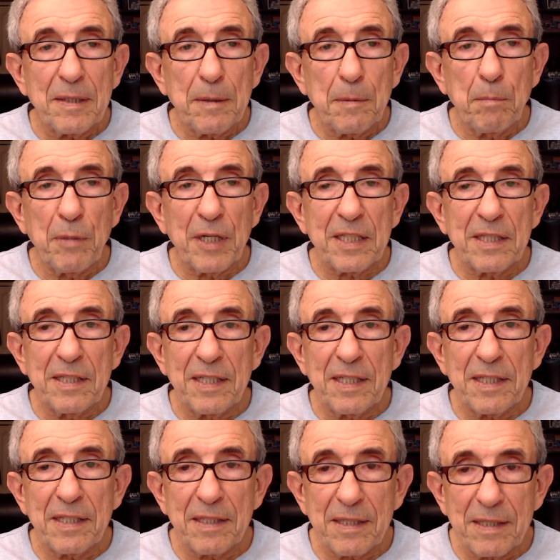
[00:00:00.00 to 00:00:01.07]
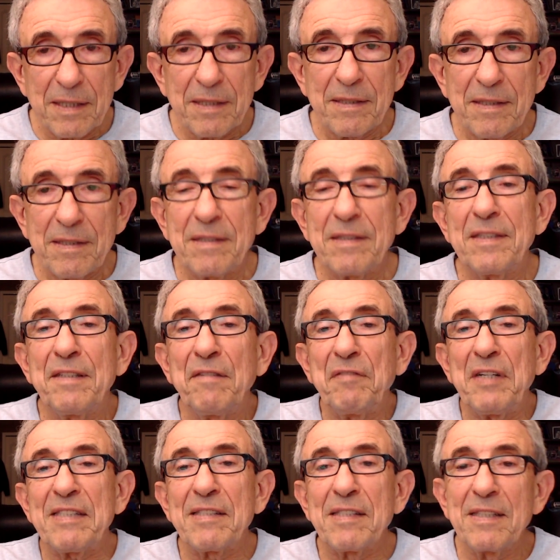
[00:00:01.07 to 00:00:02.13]
But the
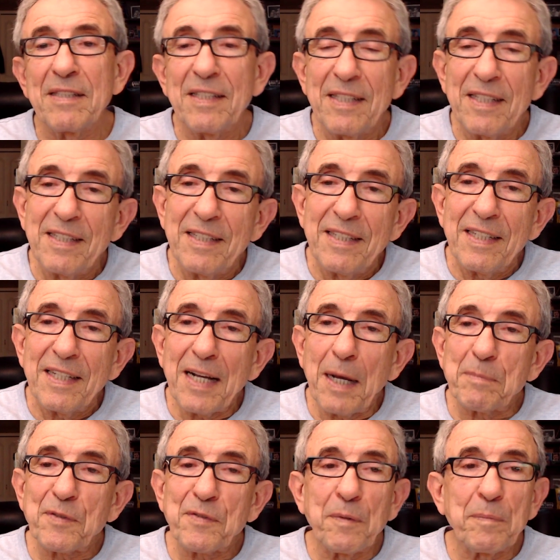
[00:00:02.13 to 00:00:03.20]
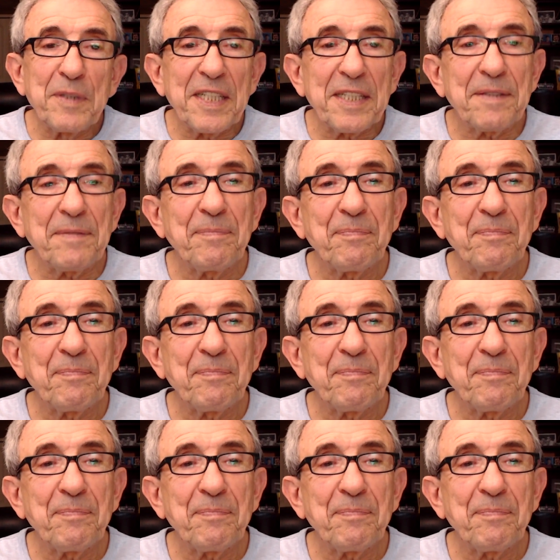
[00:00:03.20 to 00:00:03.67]
vessel comes from there.